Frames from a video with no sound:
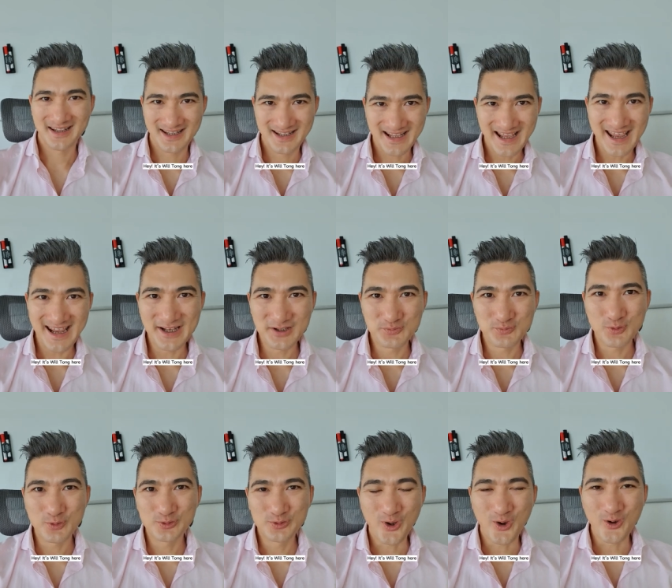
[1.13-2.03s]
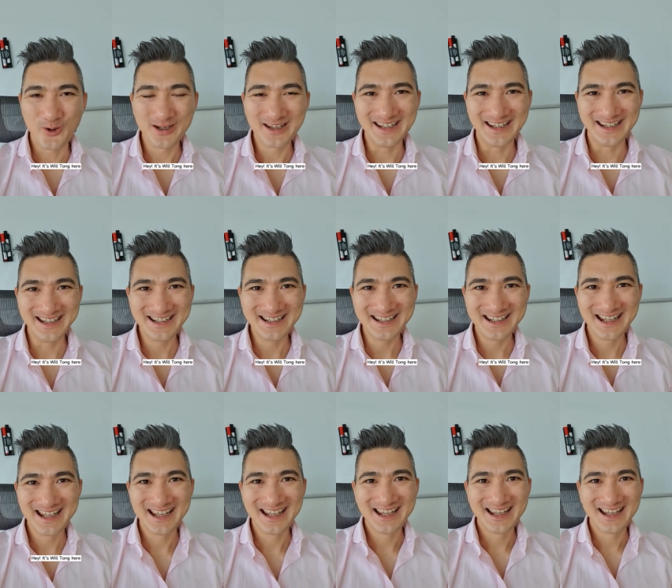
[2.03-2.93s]
Hey, it's Will Tong here.
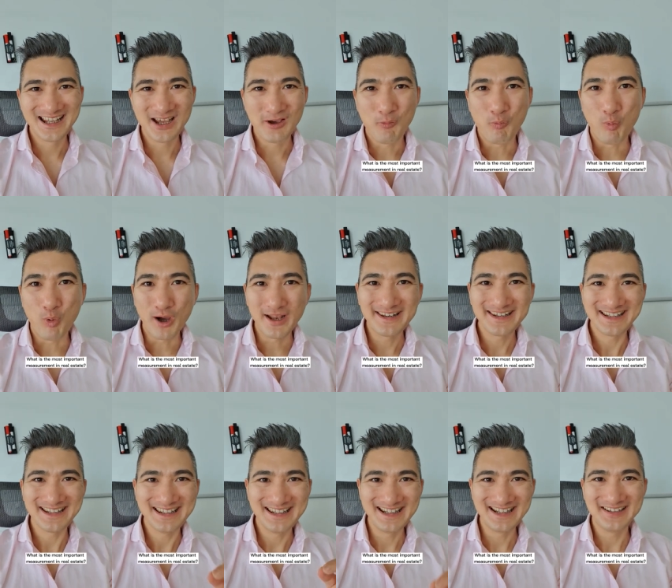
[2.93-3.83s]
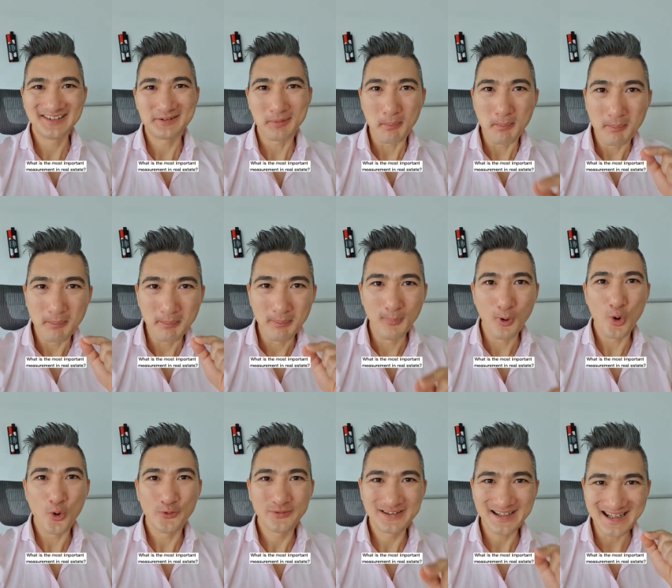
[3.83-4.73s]
What is the
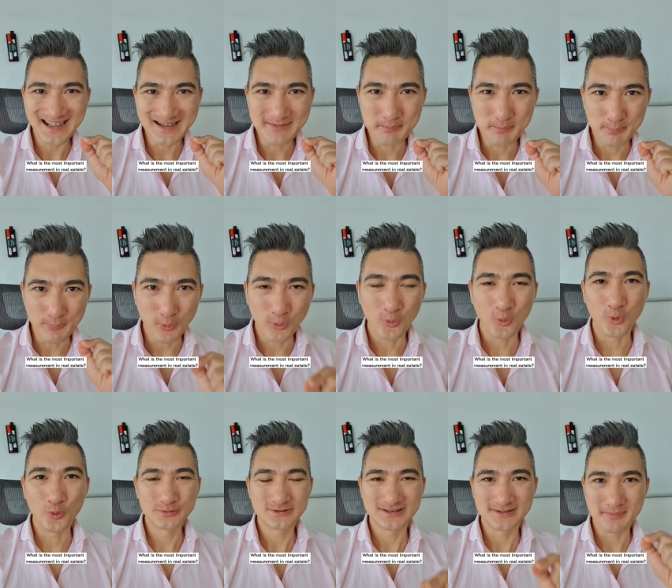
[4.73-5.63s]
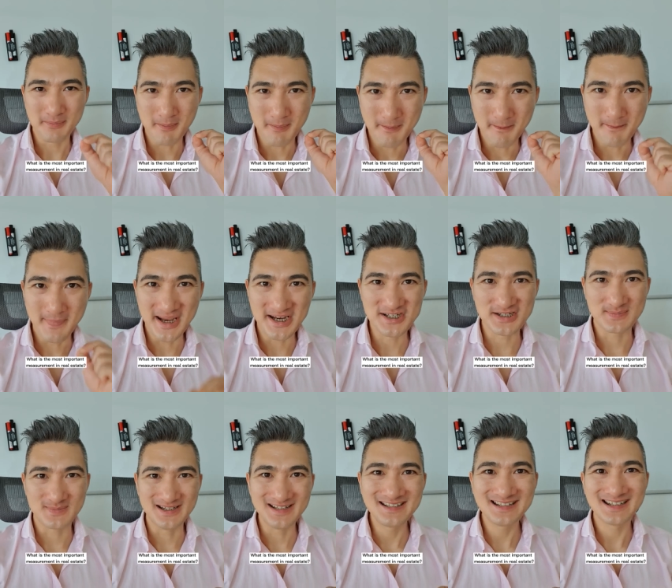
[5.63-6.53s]
most important
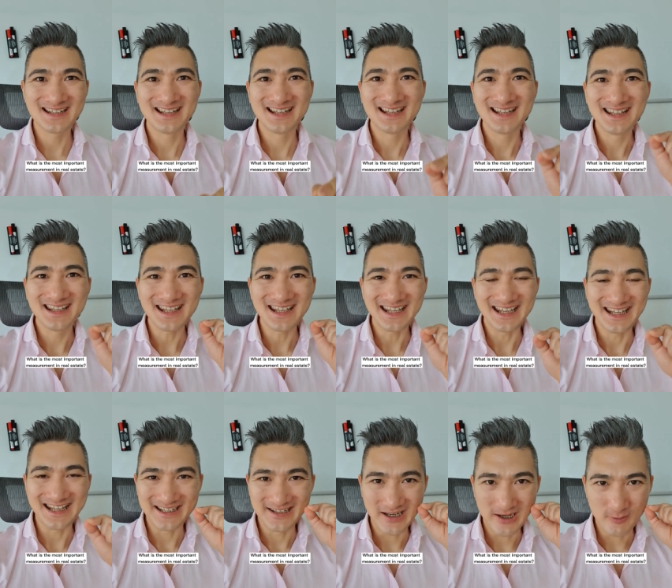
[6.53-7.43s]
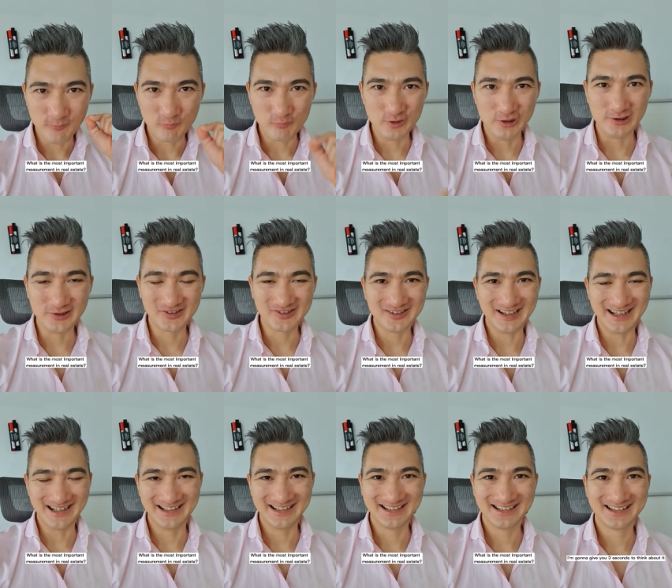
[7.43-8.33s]
measurement in real
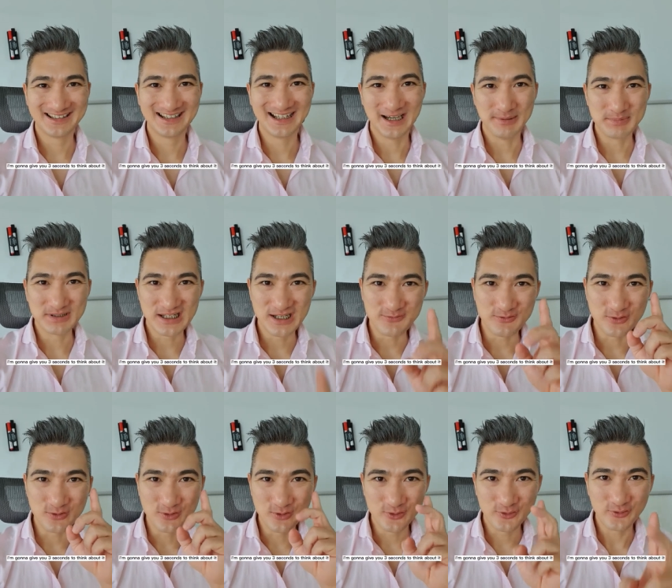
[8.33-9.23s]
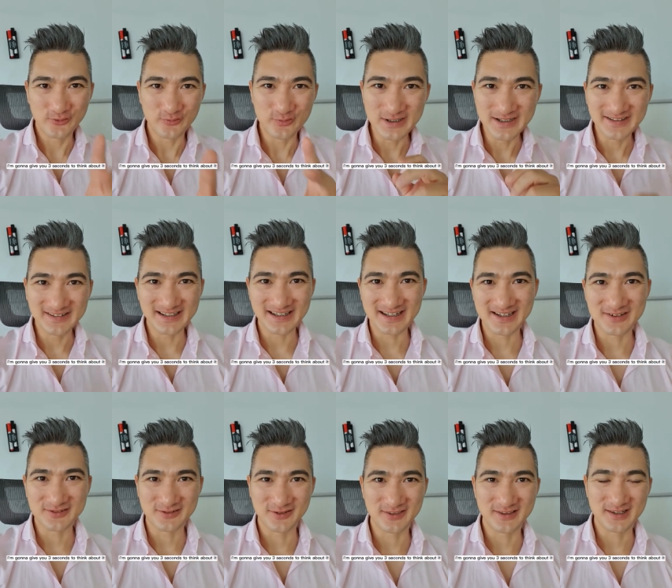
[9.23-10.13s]
estate? I'm gonna give you three
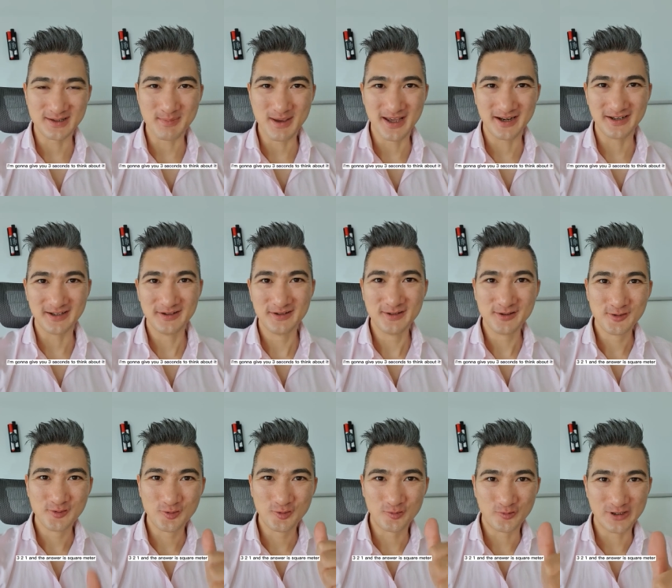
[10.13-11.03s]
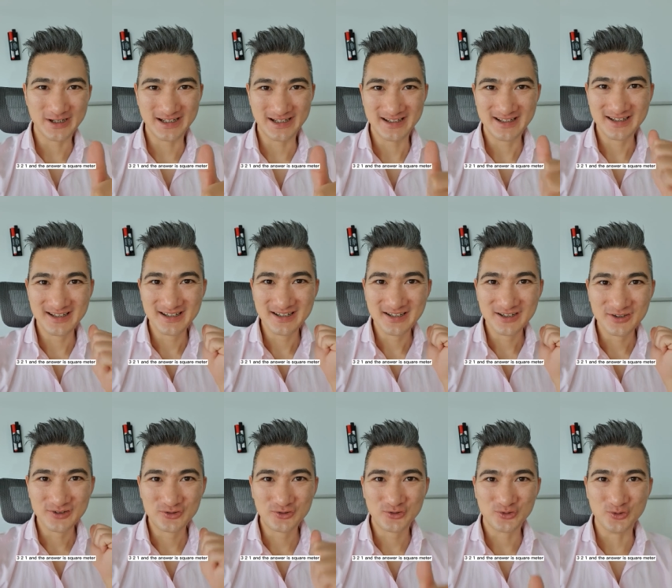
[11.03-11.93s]
seconds to think about it. Three,
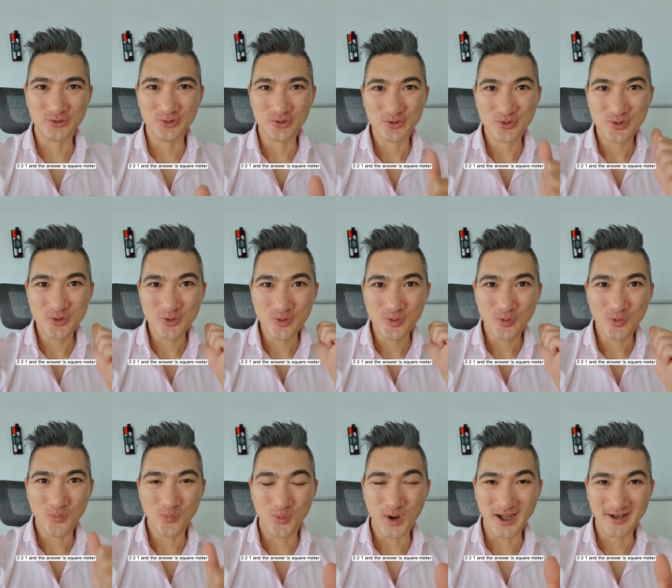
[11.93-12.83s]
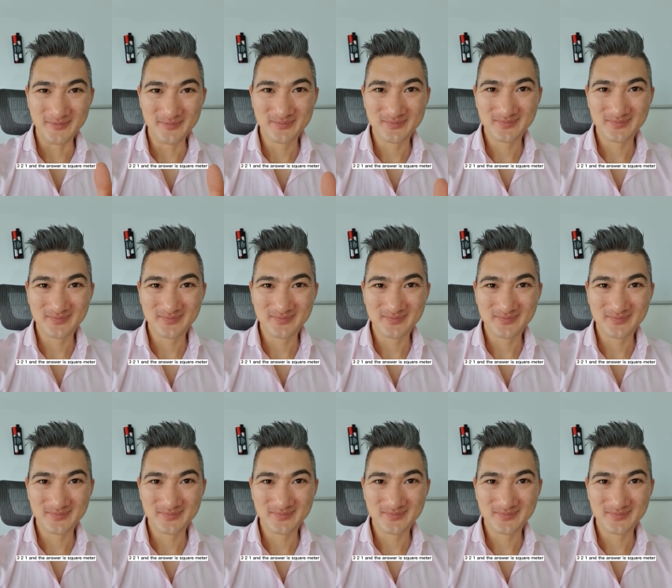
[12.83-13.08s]
two, one.